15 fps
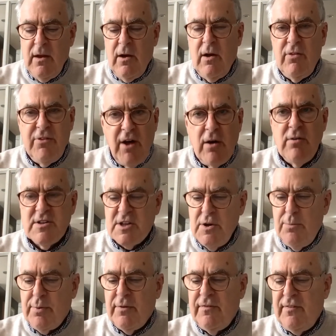those who
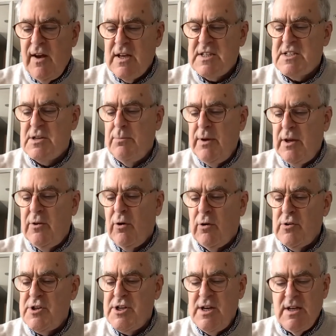profess to be
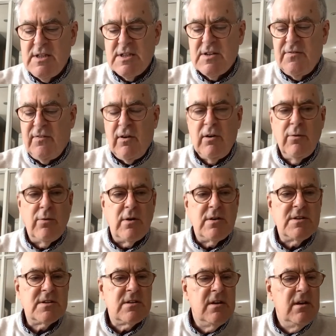God Jesus'
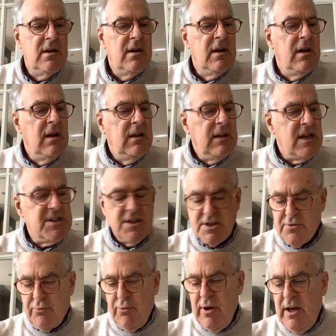followers? Let's
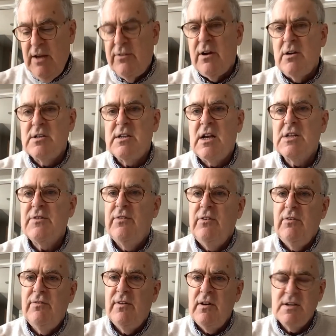just read those last
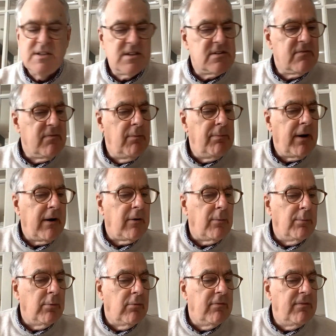few verses of the
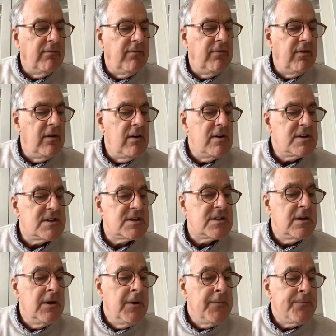parable from
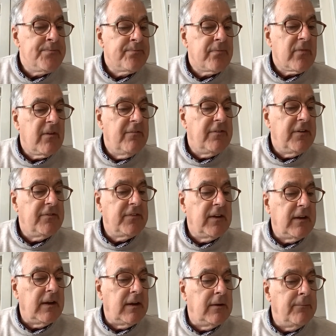verse
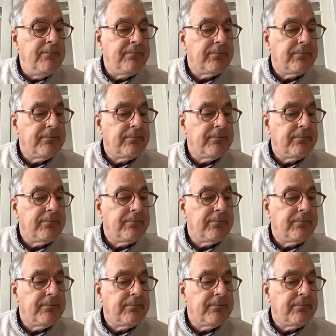15.